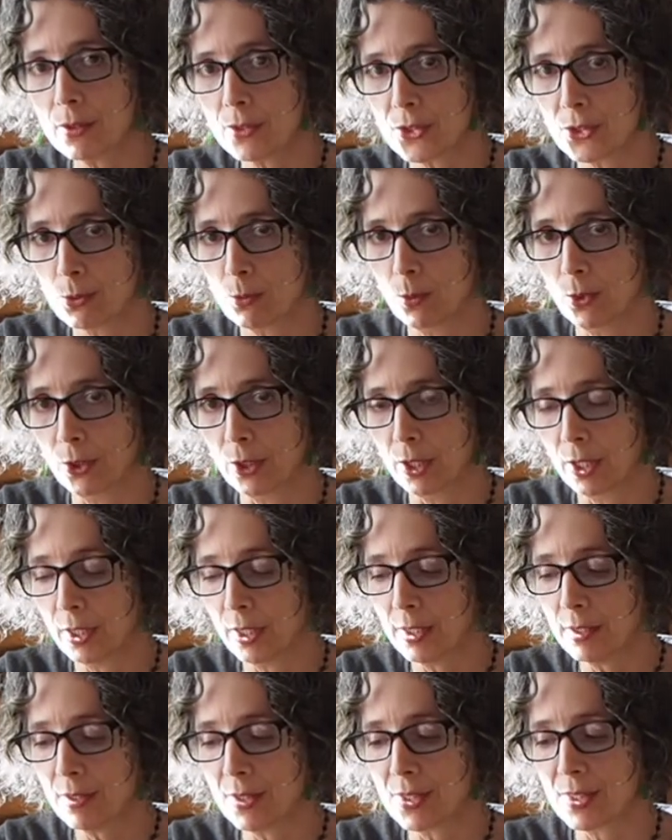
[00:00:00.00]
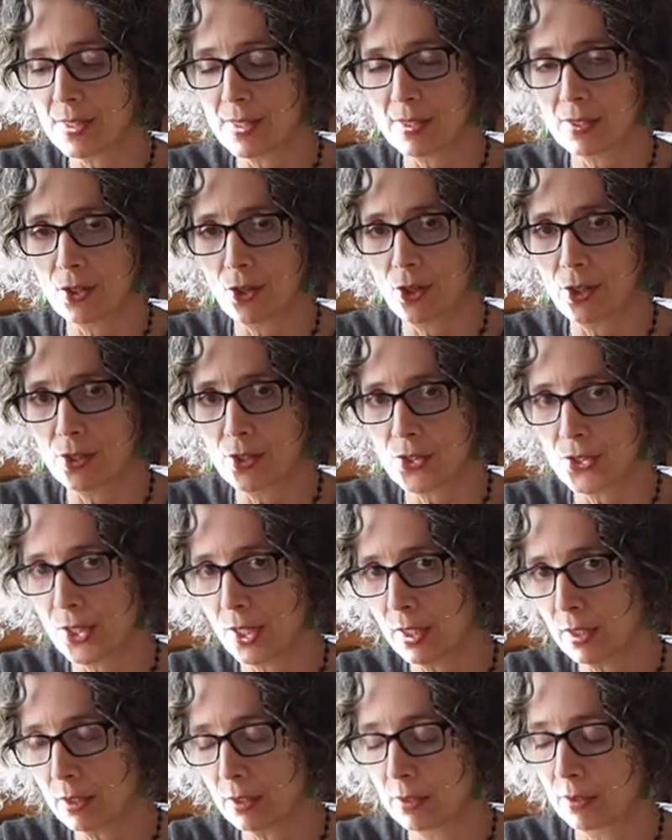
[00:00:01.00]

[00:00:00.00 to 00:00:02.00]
to work on. This is cardstock.